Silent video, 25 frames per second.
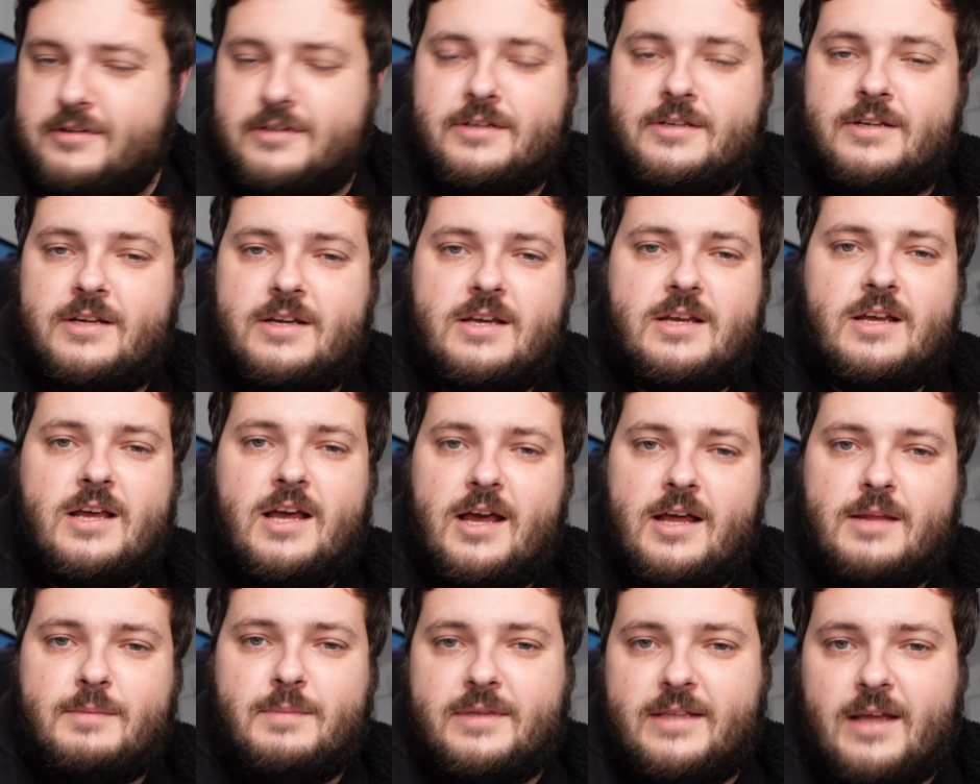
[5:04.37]

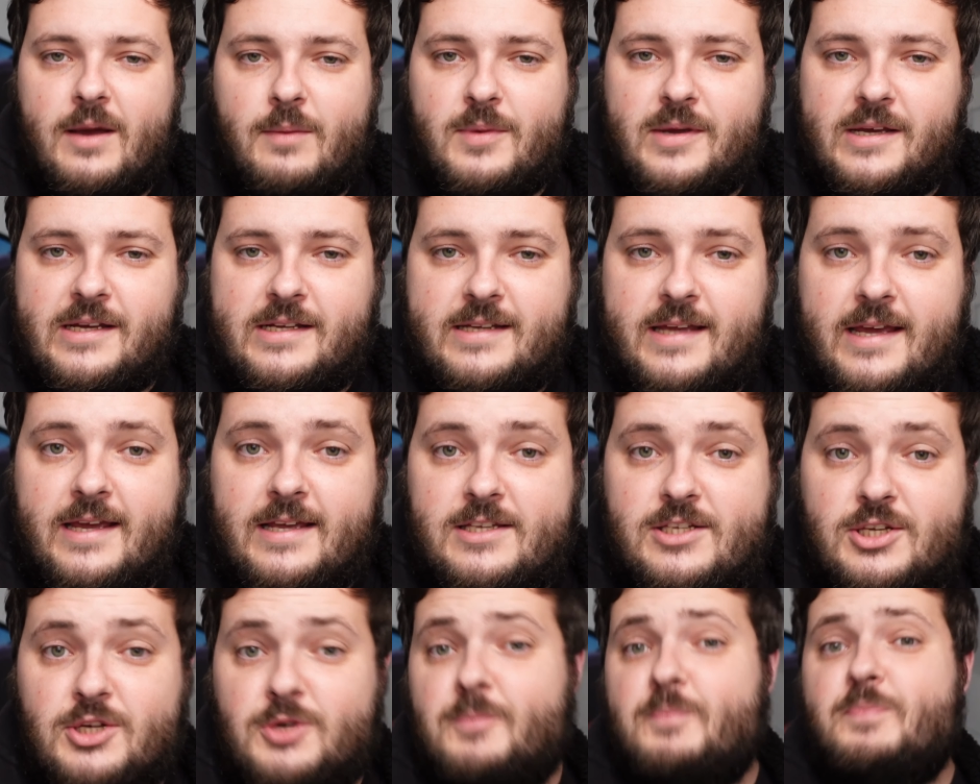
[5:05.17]
and be done with your day.
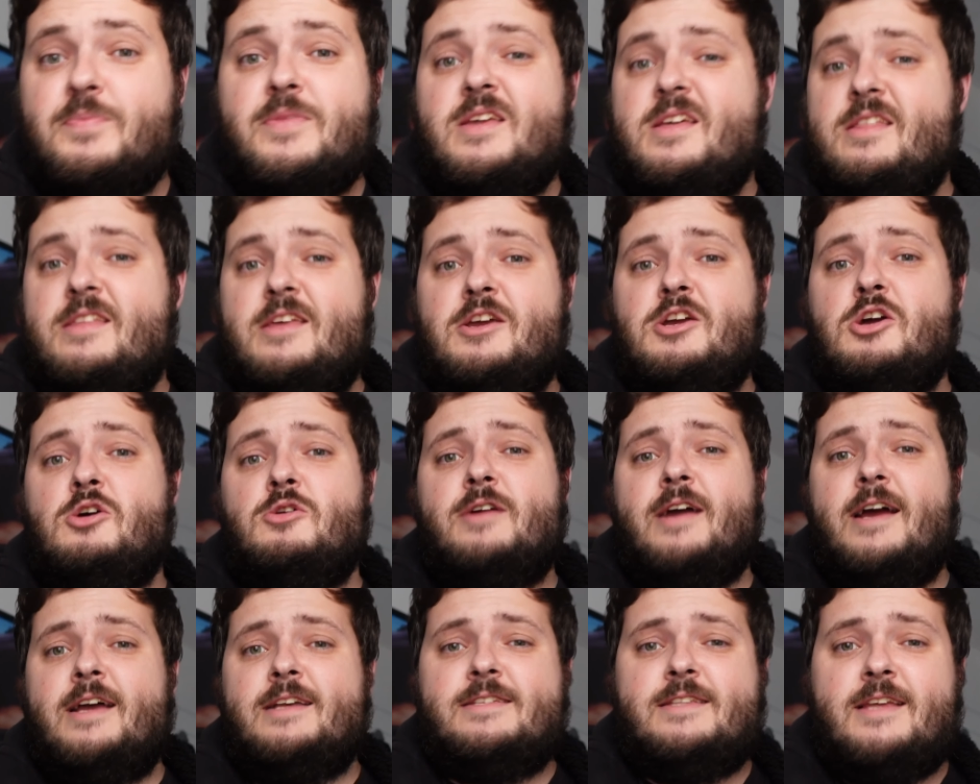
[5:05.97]
So there you go,
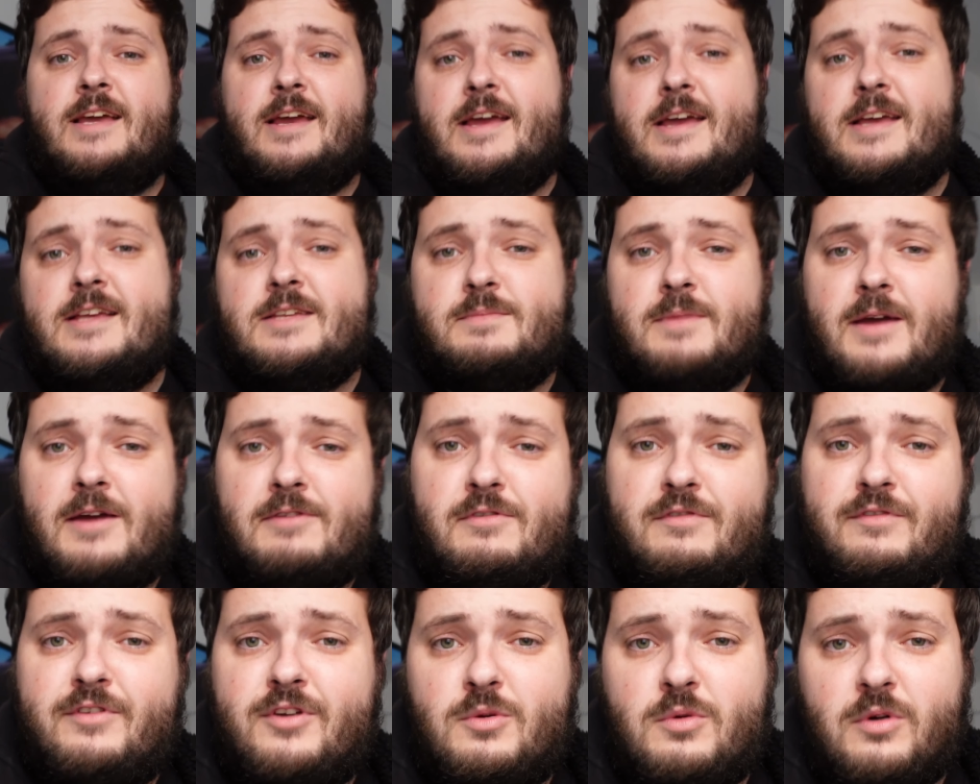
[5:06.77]
guys. There is my
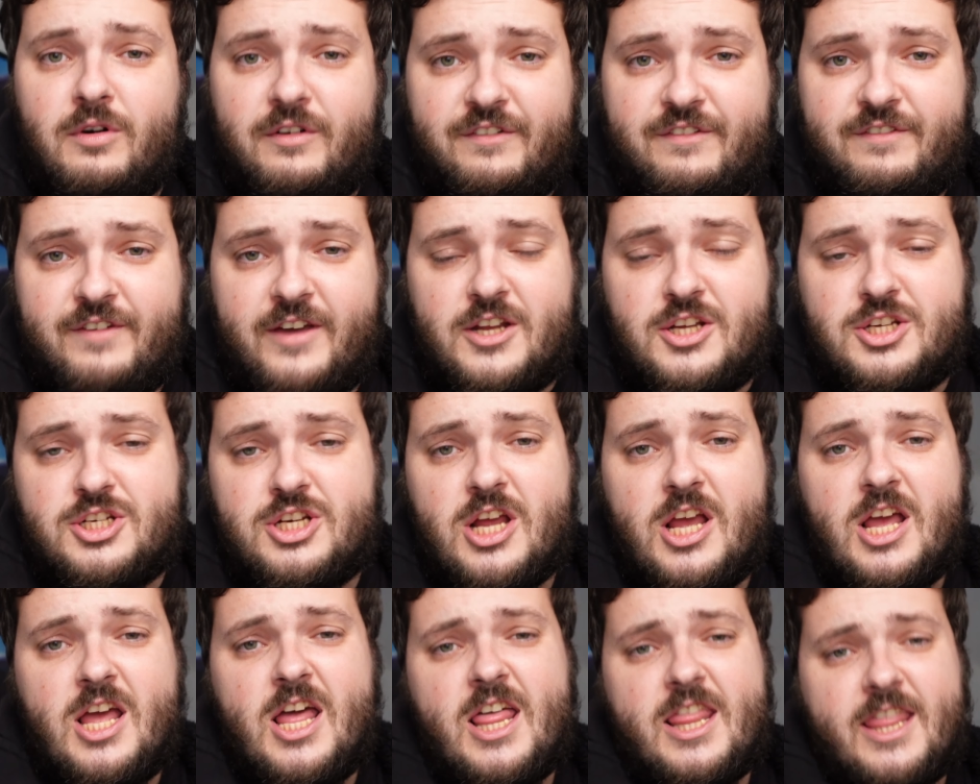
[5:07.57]
review of Finch.
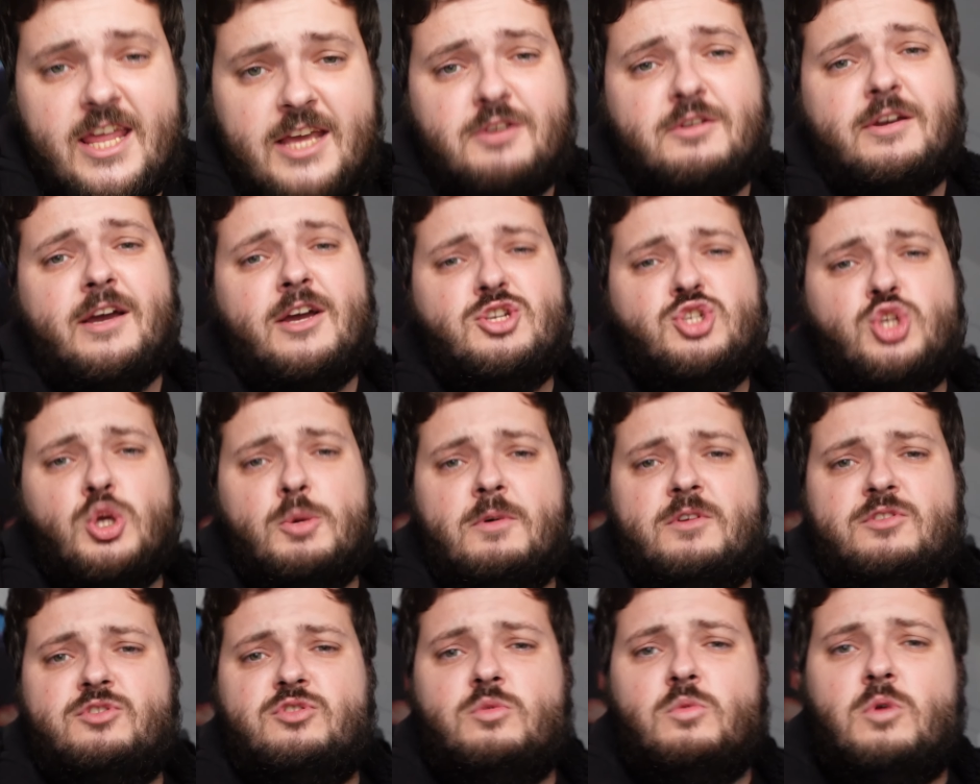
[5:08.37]
Thank you guys so
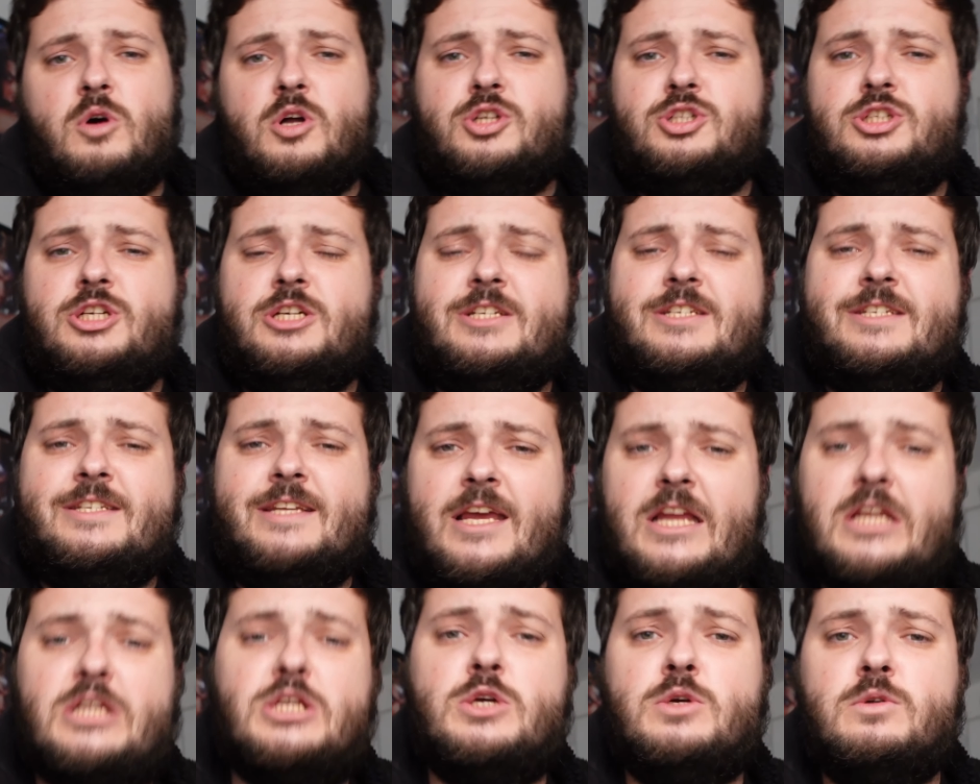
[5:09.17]
much for watching.
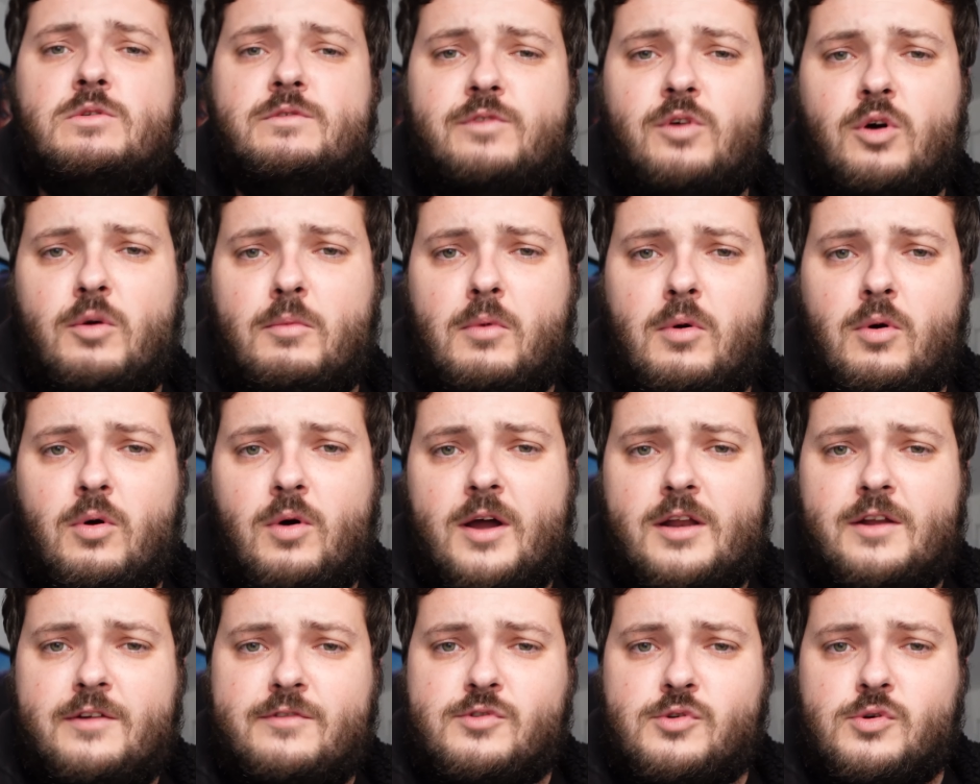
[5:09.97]
Stay tuned for more,
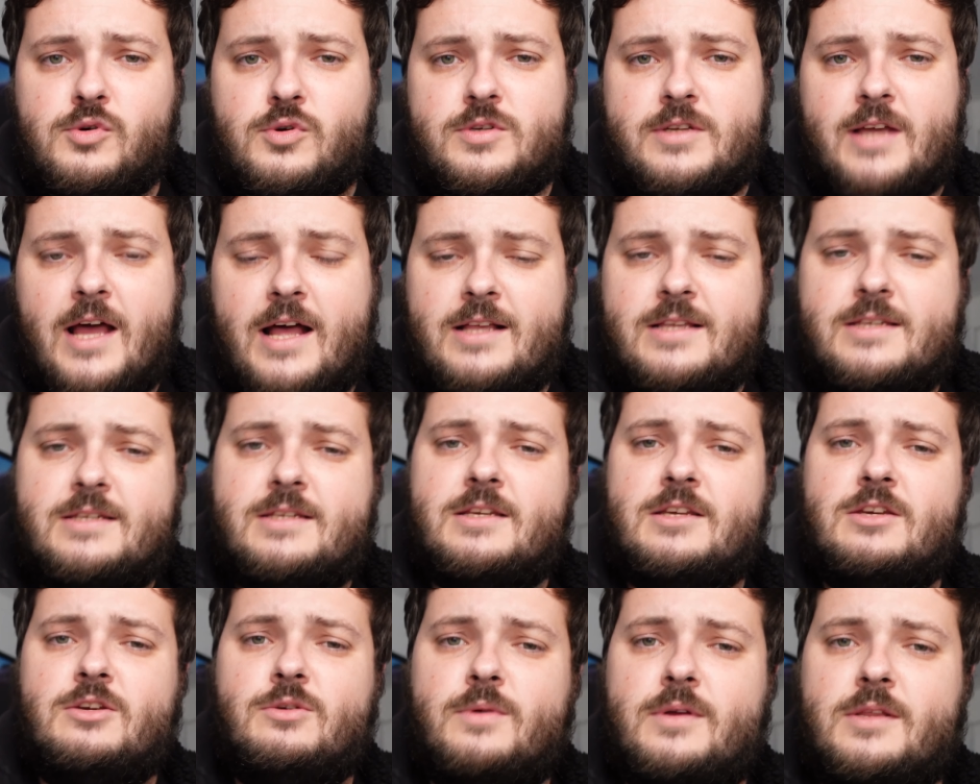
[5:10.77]
and of course, I'll
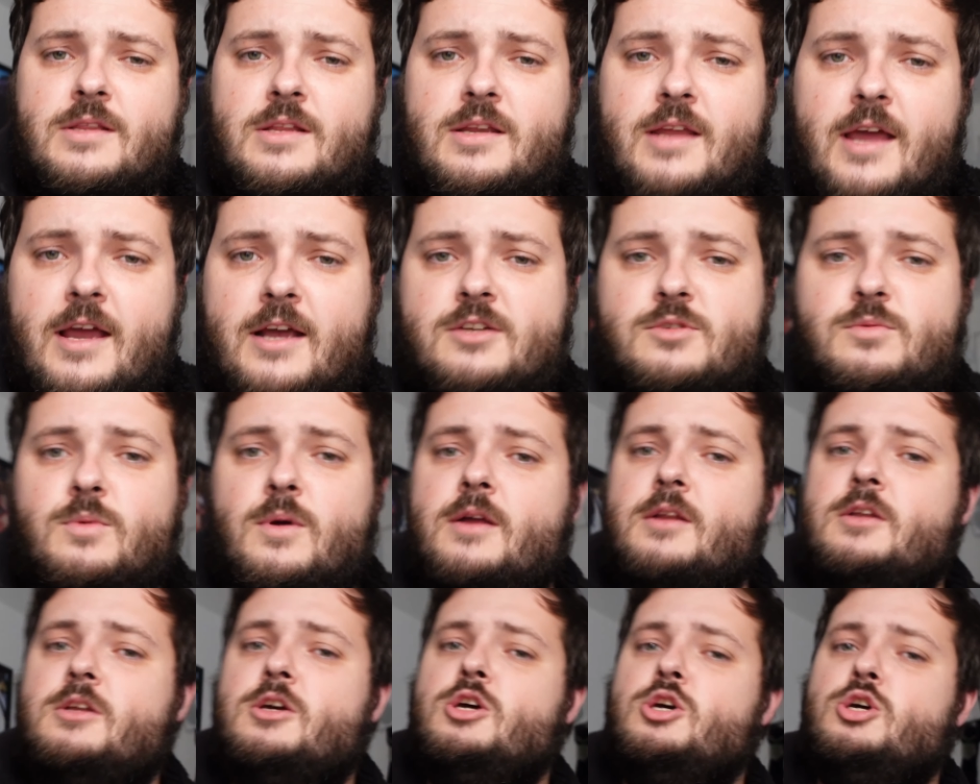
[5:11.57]
see you in the next
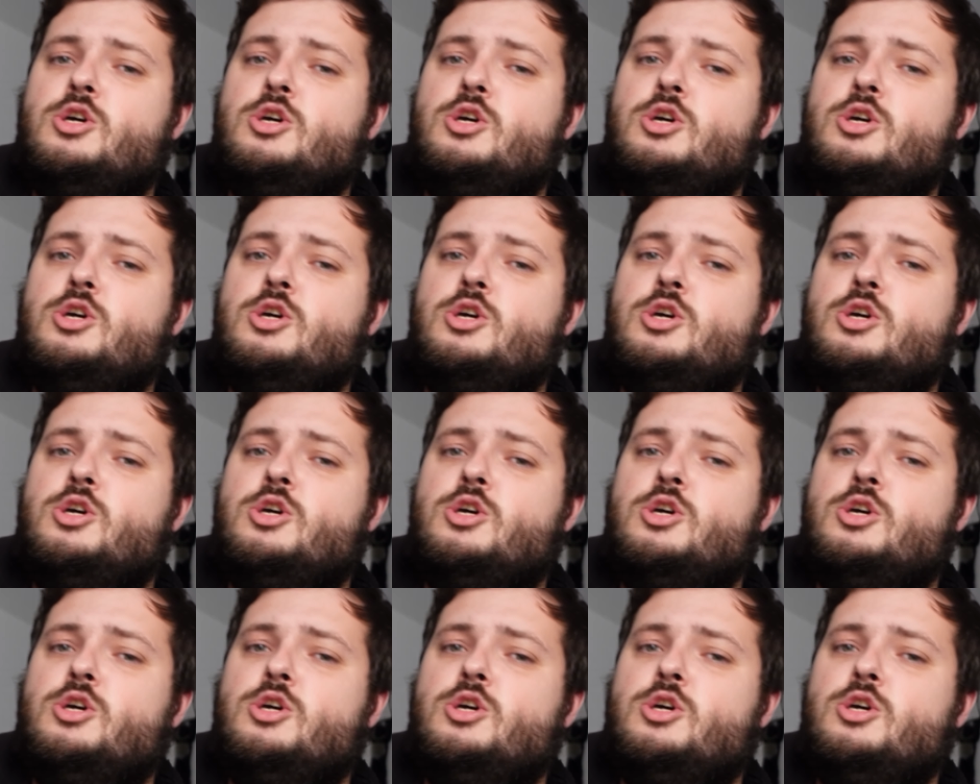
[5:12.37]
one.